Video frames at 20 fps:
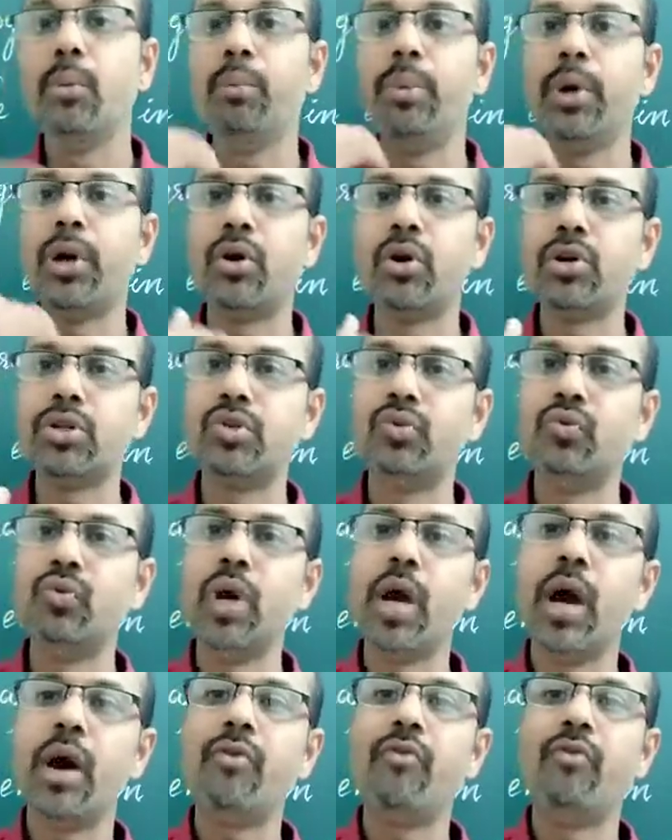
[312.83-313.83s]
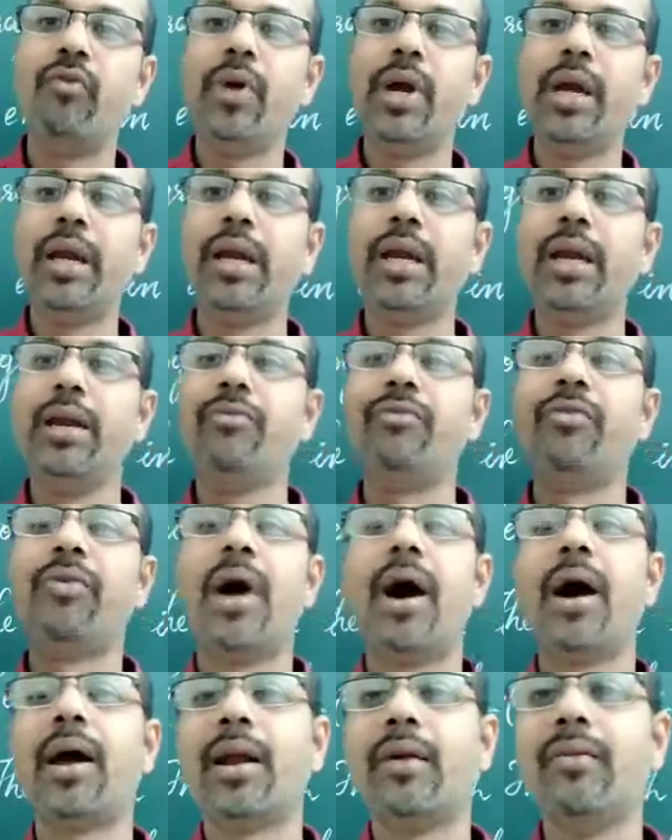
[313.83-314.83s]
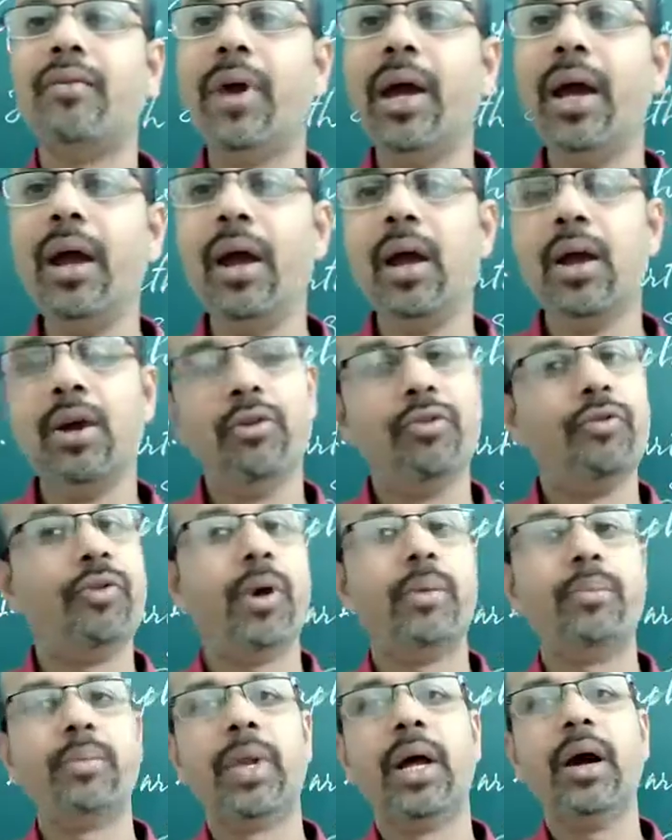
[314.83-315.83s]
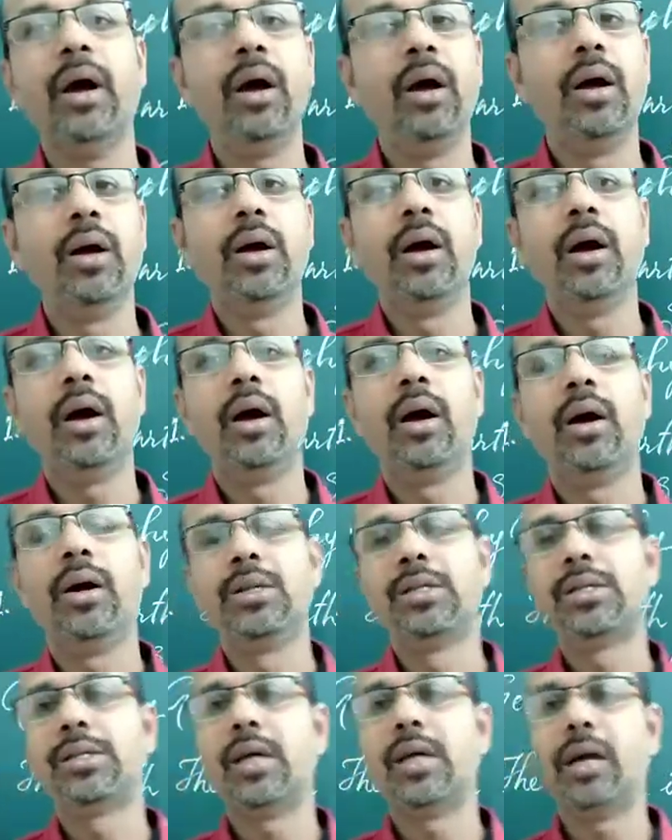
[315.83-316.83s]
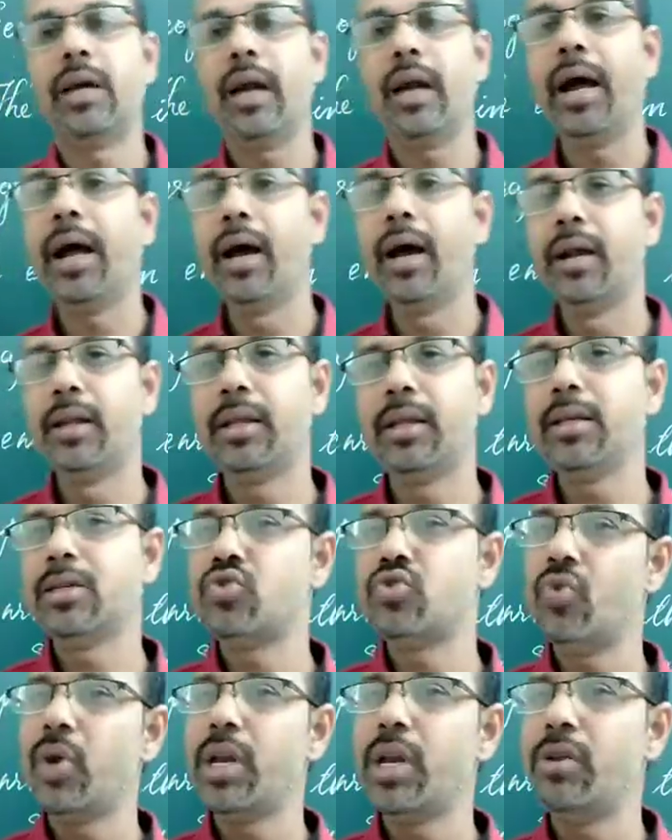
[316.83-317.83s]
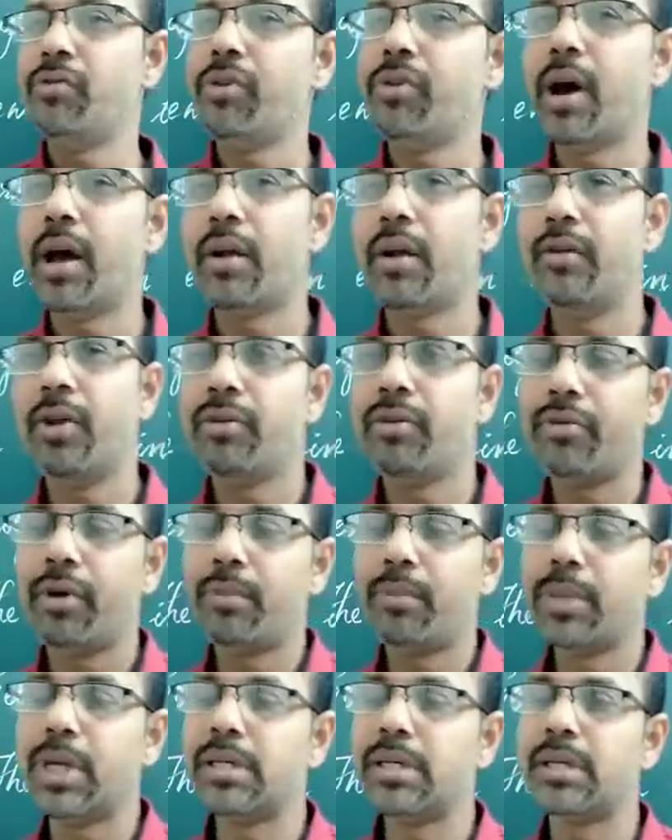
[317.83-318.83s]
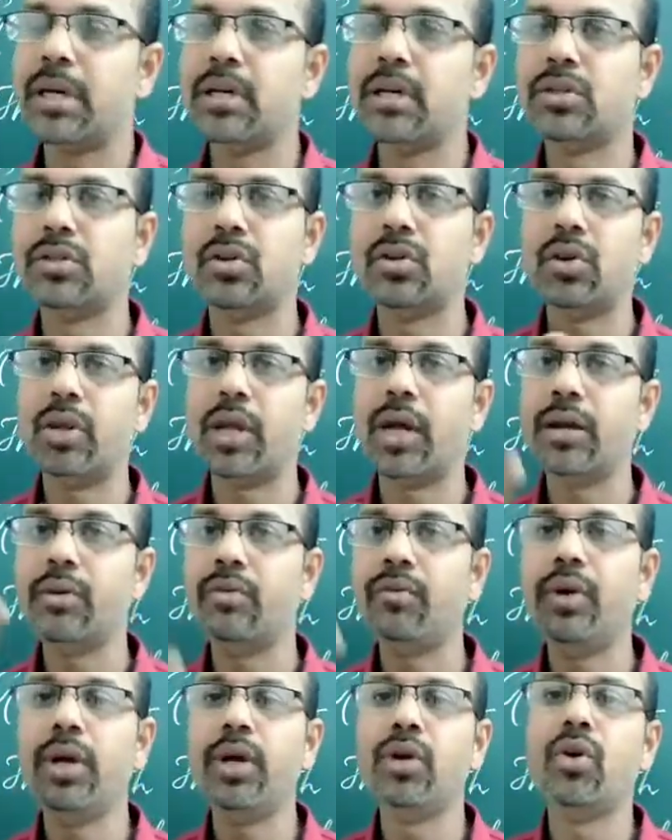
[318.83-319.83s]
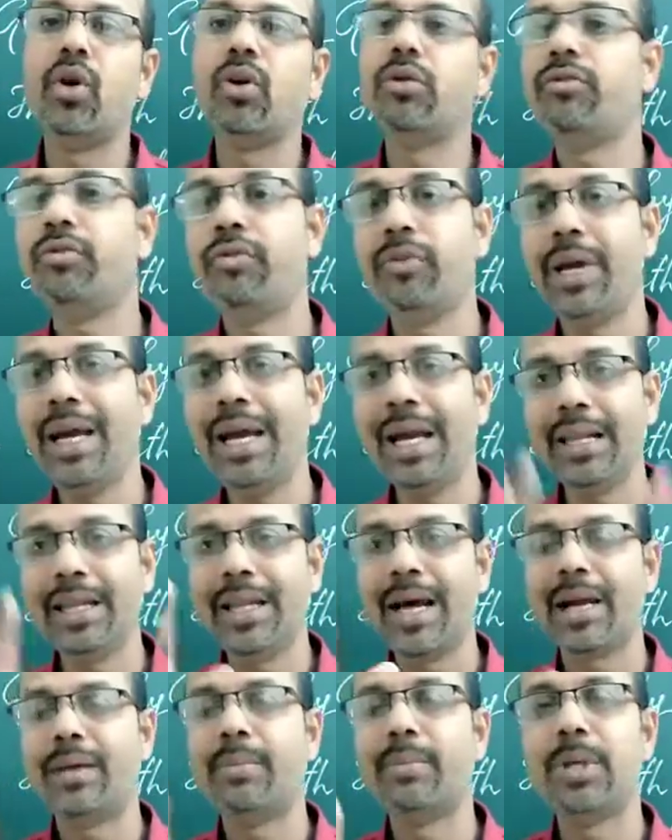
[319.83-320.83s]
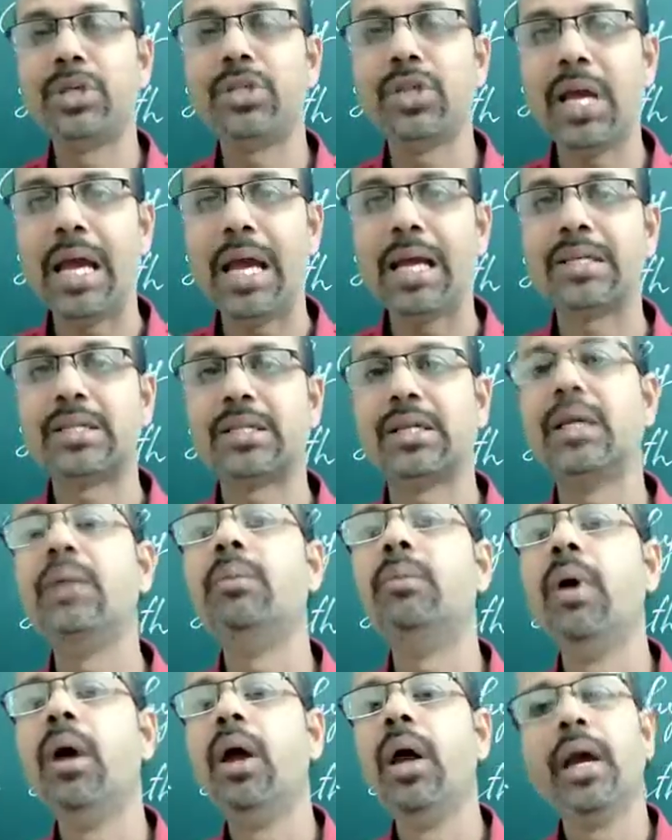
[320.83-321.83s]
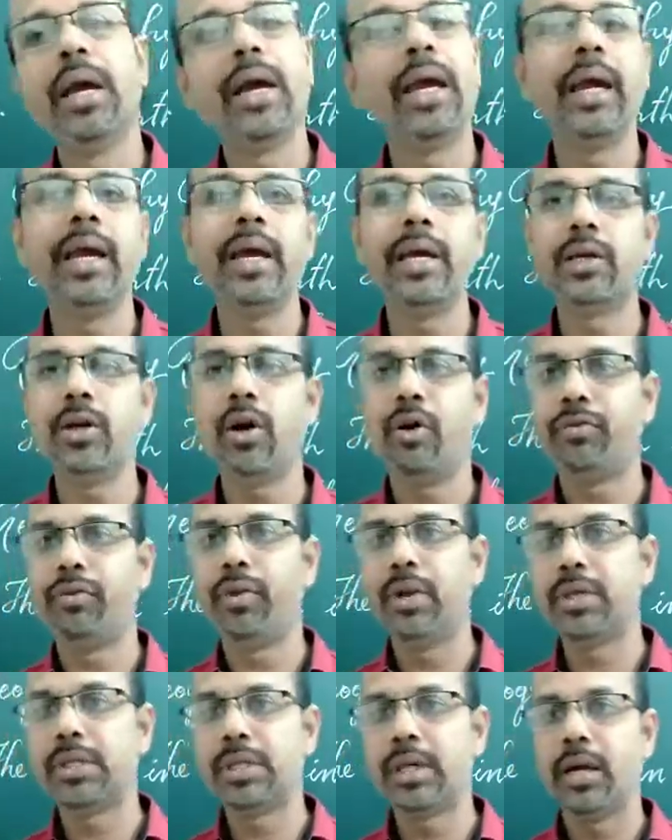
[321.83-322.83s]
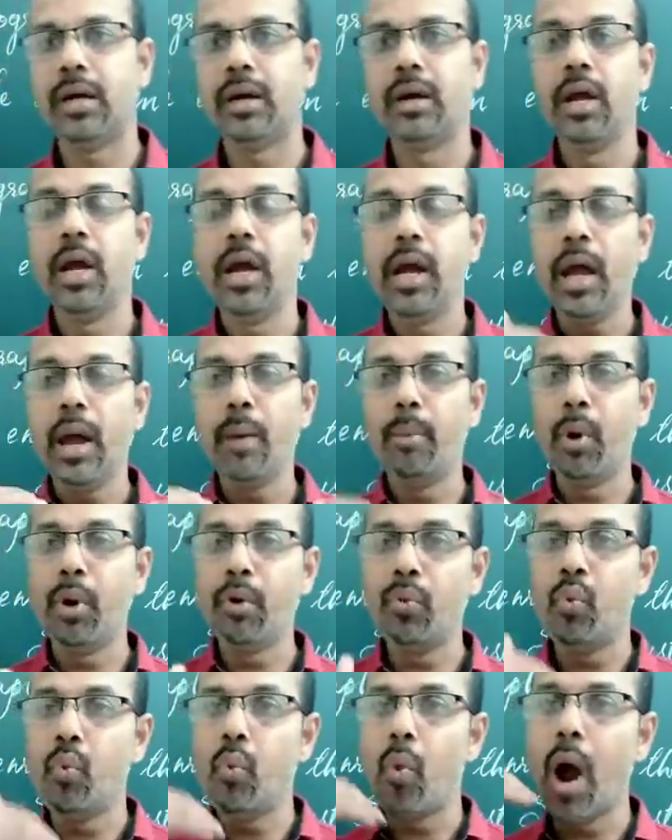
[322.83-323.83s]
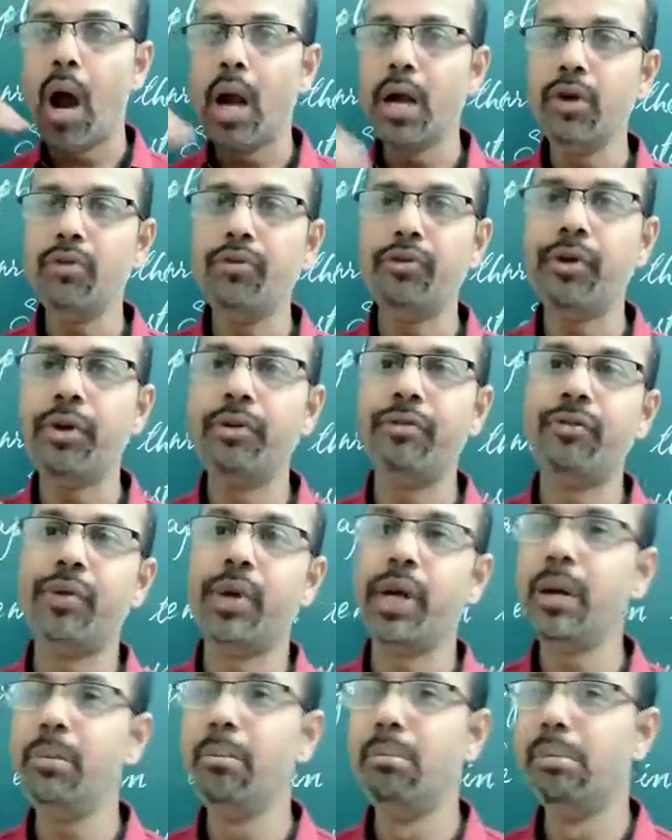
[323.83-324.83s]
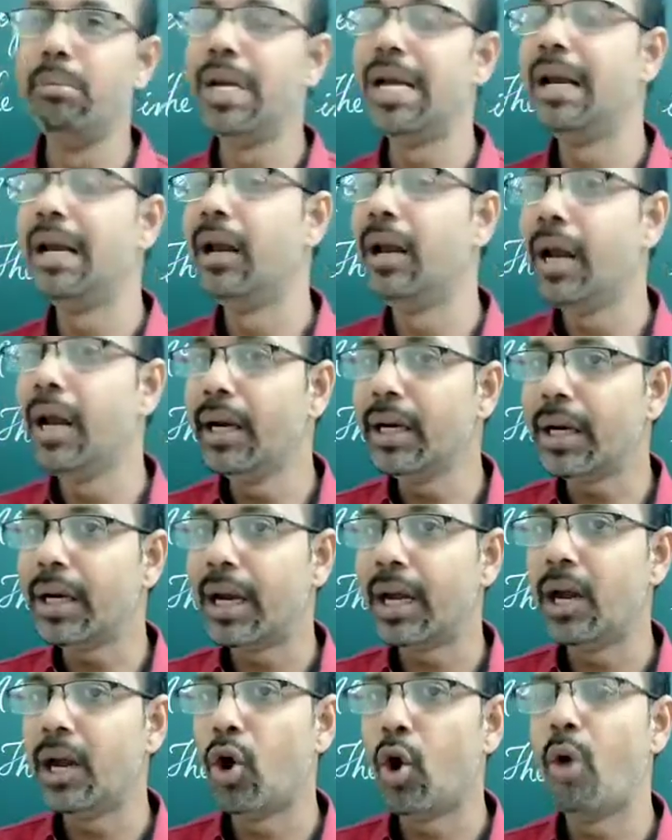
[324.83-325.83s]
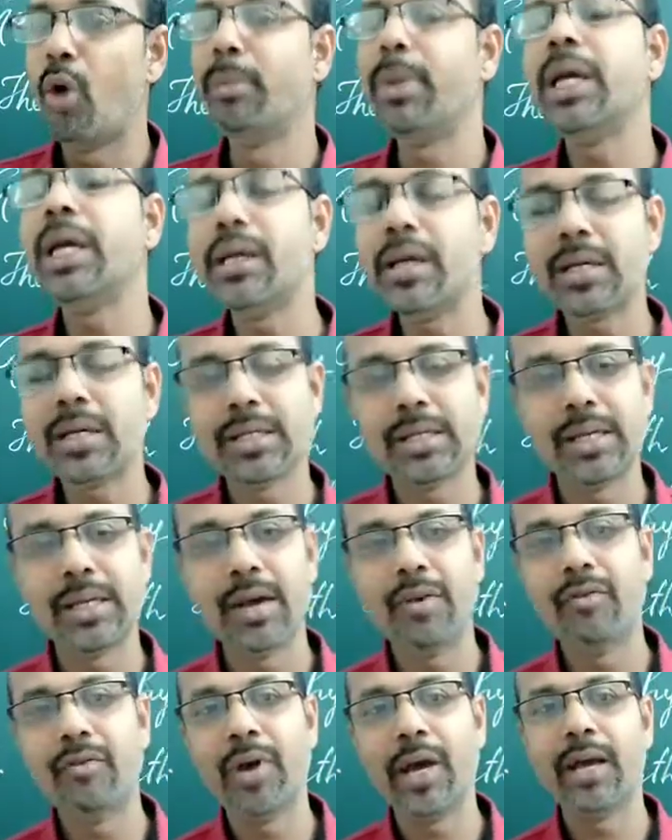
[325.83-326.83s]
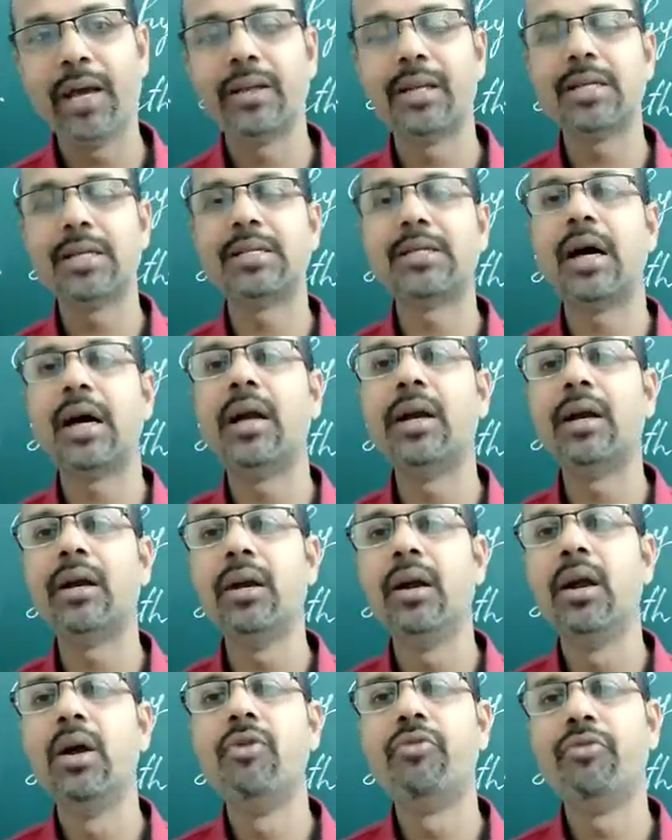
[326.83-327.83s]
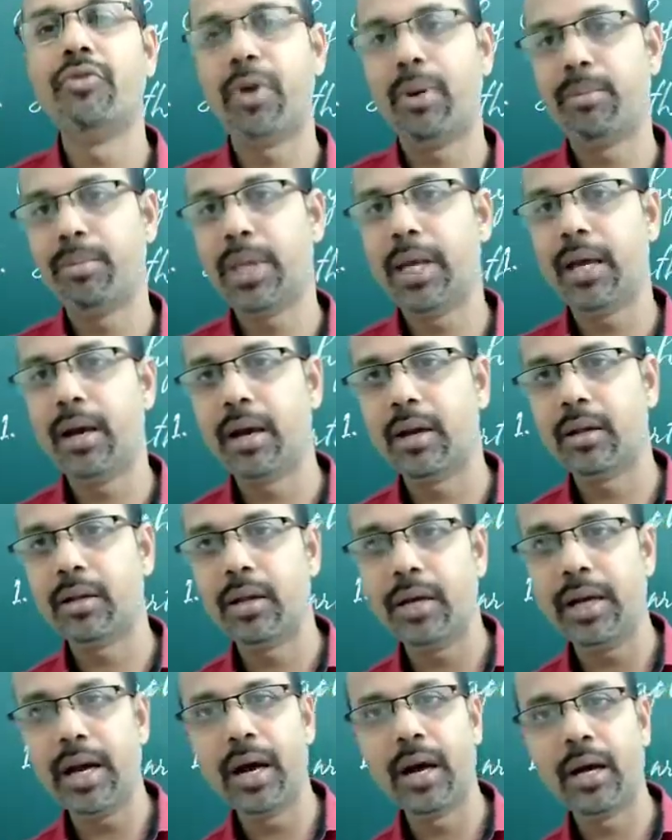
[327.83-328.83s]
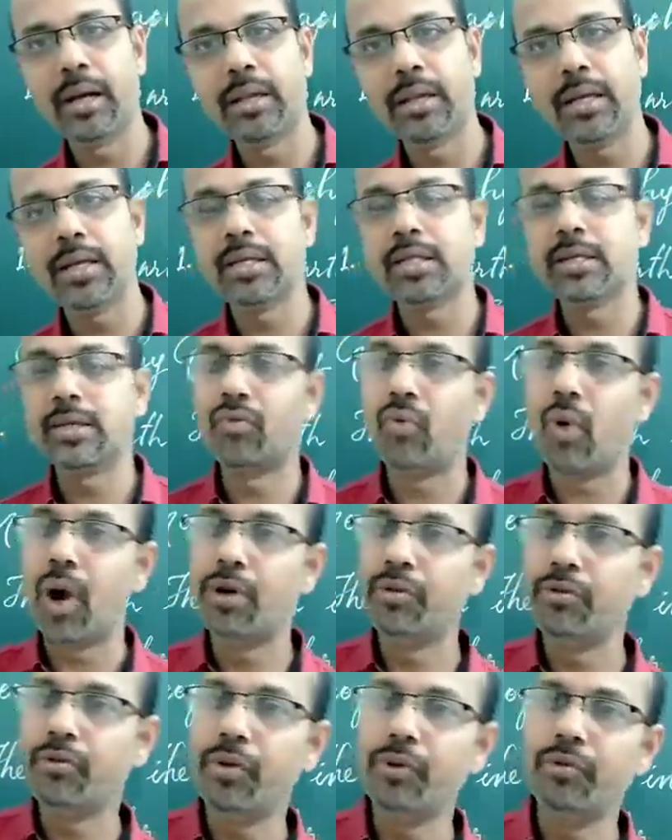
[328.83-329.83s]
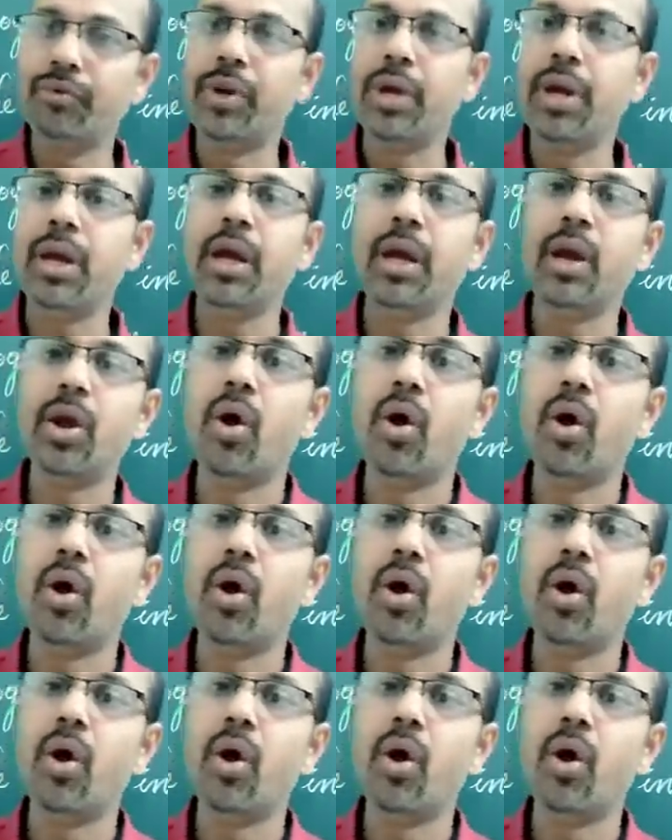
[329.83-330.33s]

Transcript: because we are very far away from the sun. Earth is very far away from the sun, so that we don't feel that much extreme heat of the sun. About 150 million kilometers away the sun from the earth. Earth is 150